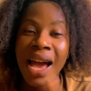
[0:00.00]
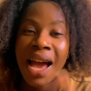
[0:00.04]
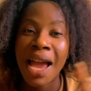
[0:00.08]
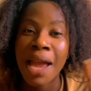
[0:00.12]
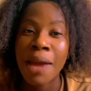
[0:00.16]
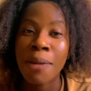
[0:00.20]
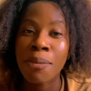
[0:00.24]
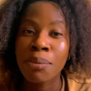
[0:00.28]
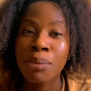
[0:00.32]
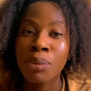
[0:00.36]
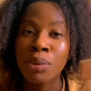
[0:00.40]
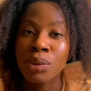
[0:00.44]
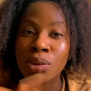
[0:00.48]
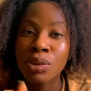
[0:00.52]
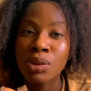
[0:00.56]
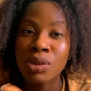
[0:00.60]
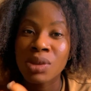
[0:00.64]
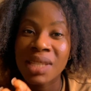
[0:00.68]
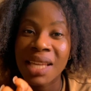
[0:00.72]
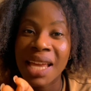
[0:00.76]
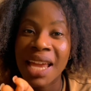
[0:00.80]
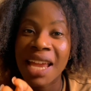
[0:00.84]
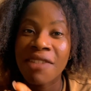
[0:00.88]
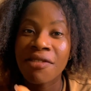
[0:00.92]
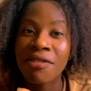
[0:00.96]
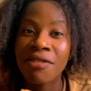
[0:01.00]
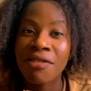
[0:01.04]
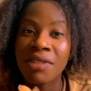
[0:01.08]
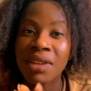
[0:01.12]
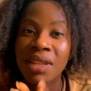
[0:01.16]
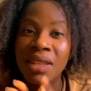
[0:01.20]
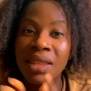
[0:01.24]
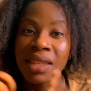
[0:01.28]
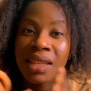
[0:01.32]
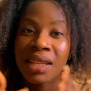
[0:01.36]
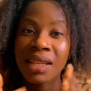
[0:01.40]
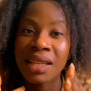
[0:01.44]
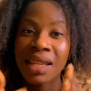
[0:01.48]
I put
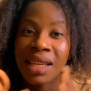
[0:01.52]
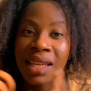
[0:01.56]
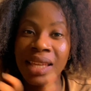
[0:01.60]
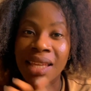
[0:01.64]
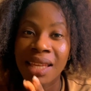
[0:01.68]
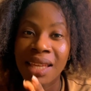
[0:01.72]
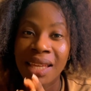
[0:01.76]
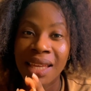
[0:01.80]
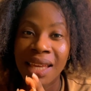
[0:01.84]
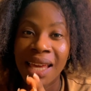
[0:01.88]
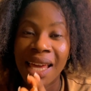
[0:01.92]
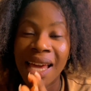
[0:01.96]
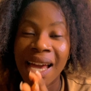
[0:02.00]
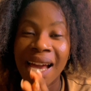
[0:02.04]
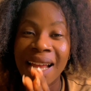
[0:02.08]
everything here,